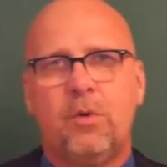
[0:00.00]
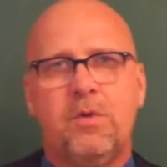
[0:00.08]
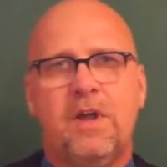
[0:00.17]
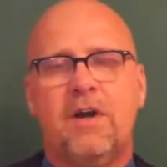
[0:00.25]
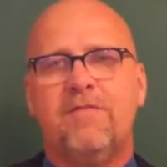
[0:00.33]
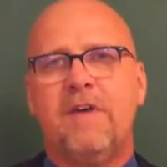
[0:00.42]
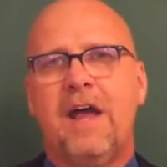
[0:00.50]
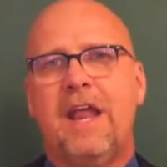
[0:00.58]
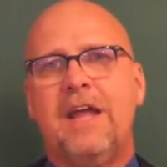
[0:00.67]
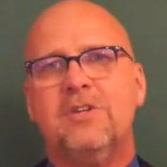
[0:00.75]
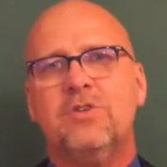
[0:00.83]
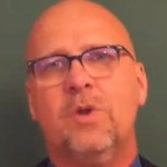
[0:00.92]
through their
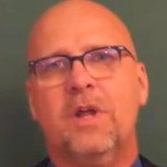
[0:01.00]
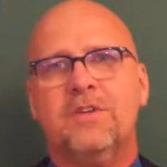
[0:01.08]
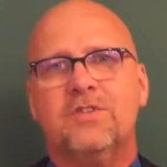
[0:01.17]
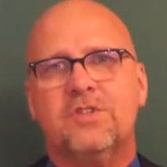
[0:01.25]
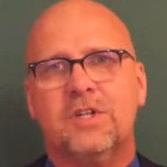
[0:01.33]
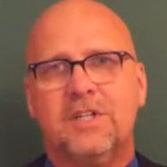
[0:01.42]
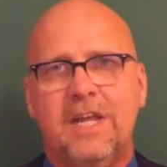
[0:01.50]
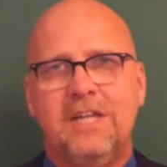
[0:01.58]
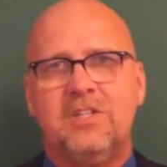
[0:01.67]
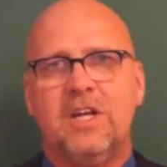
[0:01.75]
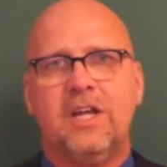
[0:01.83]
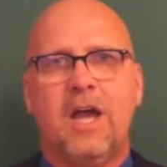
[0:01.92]
financial and
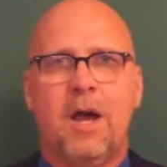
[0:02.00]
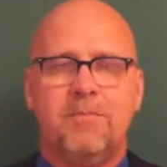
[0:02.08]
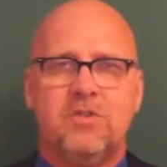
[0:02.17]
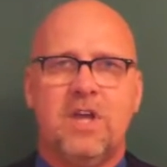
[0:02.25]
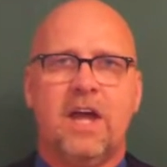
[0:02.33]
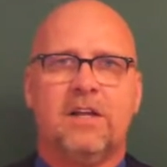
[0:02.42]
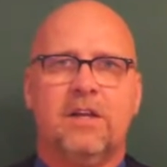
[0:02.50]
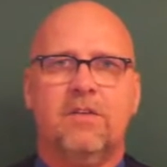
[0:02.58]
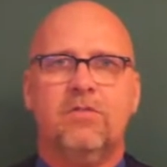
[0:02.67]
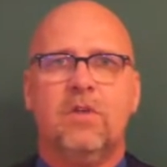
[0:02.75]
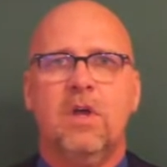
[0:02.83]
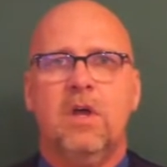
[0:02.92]
strategic
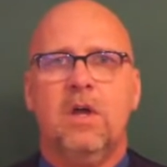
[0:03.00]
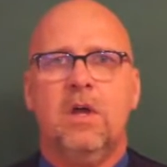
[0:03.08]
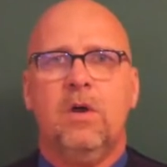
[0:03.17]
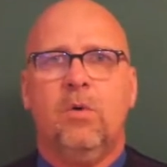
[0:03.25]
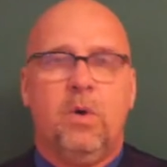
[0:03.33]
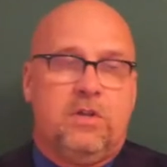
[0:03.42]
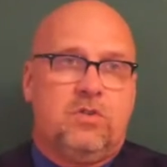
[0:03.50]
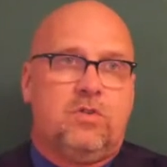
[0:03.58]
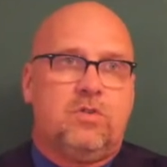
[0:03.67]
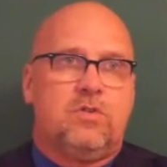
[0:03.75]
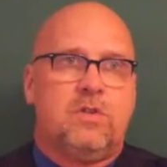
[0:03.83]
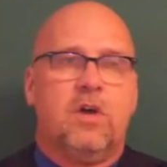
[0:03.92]
objectives,
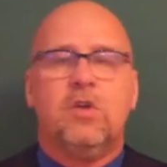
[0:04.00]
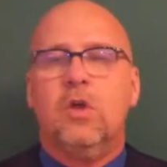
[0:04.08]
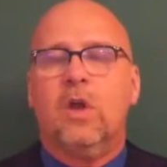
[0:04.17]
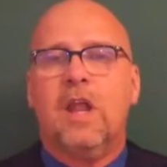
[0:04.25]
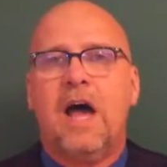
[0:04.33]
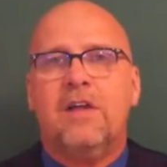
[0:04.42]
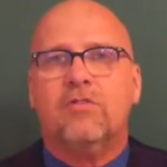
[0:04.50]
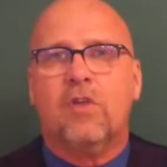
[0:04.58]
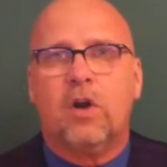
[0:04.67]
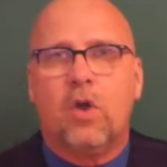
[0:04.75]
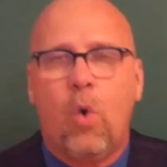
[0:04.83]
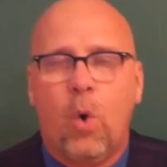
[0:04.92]
which they'll
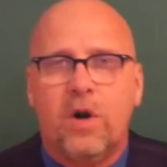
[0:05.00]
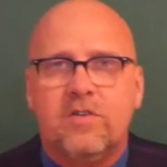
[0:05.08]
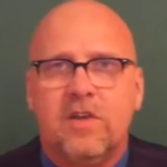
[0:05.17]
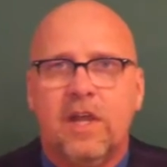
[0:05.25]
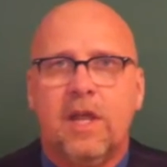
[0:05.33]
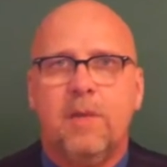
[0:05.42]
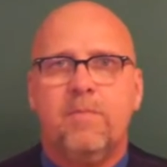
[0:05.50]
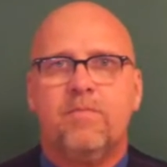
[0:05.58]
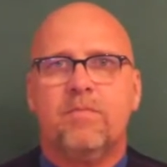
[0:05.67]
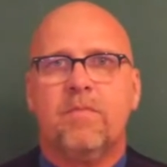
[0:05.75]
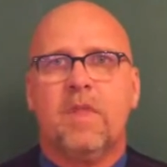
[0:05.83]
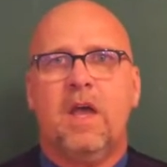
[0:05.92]
utilize their core
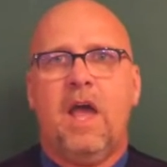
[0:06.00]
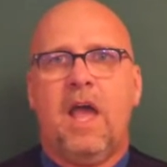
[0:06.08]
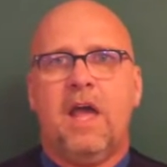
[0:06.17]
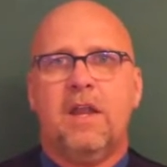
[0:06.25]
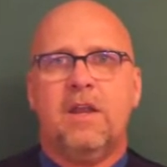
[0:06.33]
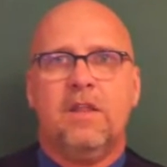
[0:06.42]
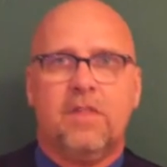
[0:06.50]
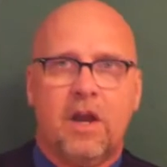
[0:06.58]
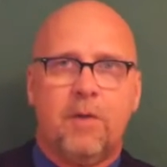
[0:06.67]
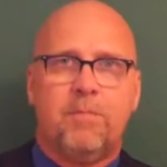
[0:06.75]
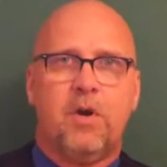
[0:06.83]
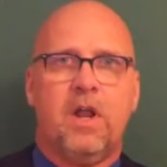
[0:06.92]
team and
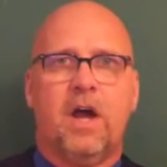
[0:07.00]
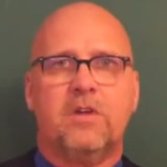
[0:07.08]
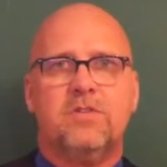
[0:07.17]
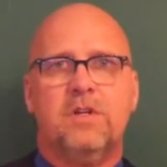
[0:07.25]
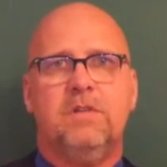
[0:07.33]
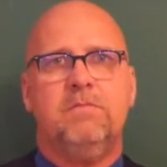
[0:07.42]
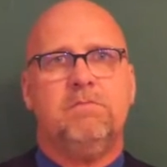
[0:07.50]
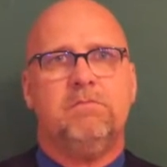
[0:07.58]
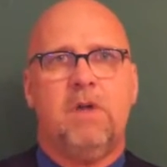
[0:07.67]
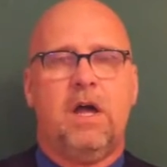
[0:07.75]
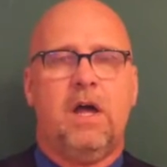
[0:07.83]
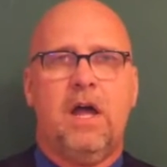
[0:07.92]
their production,
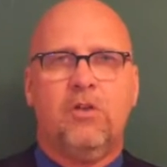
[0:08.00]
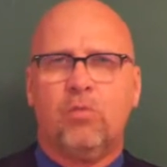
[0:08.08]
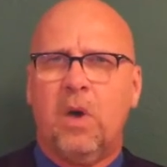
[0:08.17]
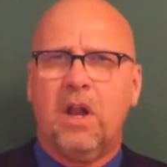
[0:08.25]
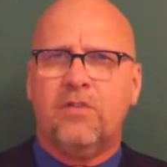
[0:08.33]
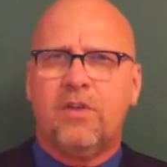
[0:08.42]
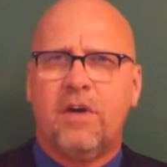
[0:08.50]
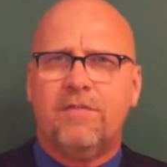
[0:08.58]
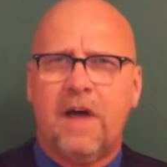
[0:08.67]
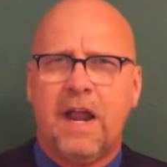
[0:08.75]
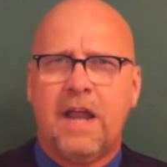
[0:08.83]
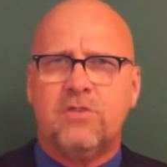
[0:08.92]
as well as
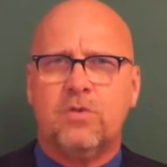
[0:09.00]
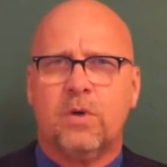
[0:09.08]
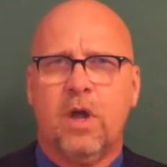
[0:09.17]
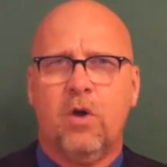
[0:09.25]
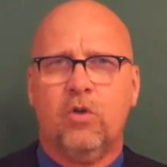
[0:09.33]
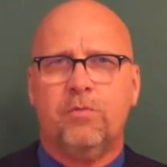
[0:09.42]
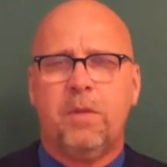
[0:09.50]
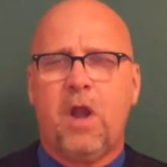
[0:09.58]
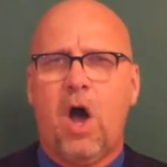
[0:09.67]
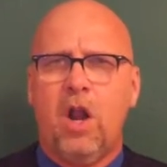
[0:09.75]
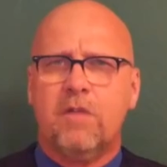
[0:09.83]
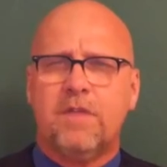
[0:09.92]
their financial goals.
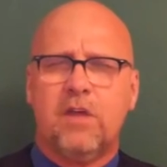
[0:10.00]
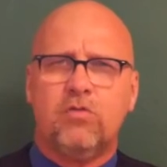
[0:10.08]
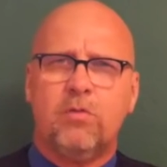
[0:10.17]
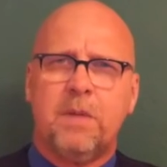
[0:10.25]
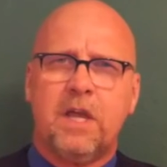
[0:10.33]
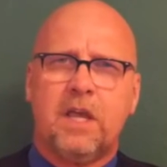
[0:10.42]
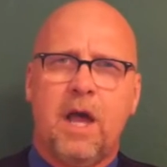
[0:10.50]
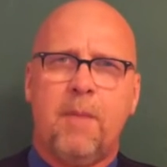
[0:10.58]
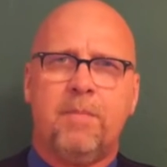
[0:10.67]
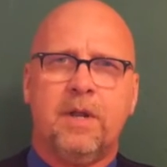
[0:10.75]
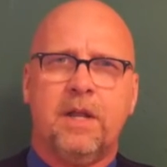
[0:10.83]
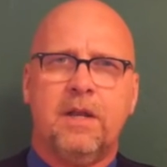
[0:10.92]
But all of this will be
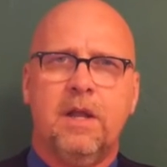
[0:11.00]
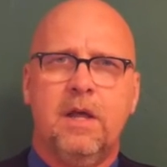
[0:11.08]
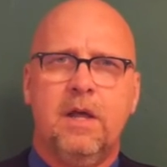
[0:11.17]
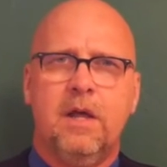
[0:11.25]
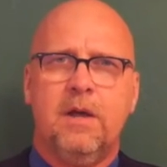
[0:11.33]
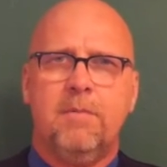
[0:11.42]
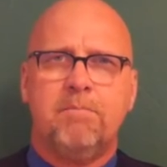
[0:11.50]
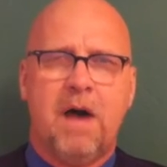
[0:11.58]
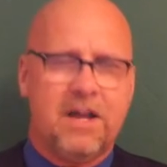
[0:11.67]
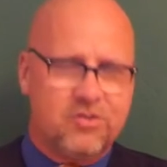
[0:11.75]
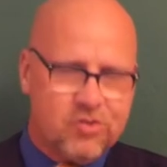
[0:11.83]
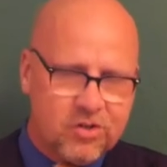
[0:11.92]
accompanied
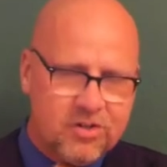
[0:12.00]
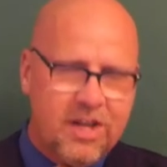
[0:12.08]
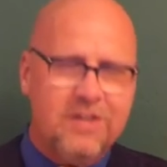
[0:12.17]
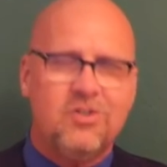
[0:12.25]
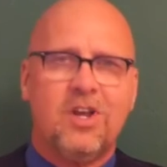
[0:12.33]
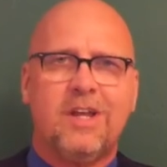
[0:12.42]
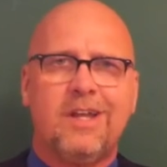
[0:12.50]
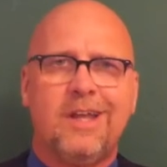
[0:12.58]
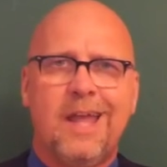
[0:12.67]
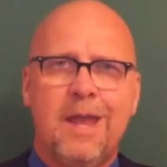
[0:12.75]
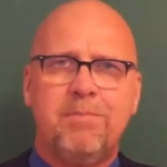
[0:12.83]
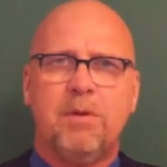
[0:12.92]
by strategic
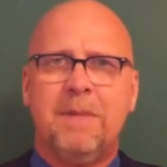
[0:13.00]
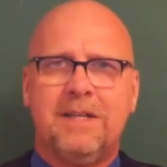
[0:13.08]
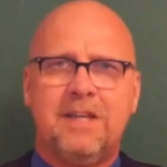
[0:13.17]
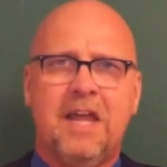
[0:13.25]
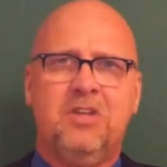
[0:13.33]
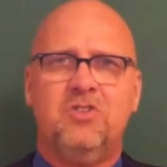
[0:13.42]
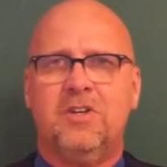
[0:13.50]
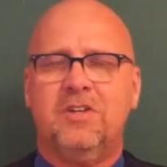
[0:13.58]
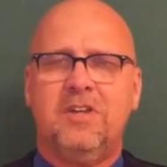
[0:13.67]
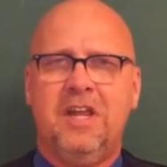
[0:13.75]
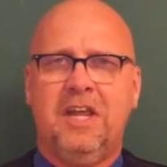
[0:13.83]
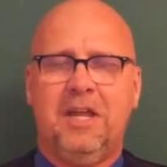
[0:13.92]

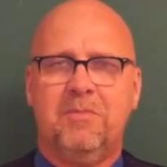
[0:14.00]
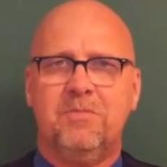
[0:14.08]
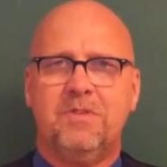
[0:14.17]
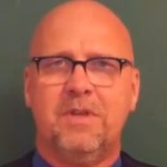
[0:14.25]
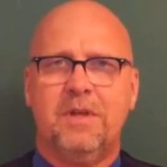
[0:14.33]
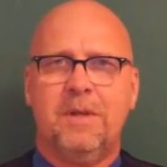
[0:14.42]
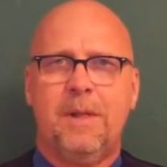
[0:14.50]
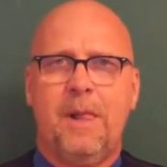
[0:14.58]
implementation teams.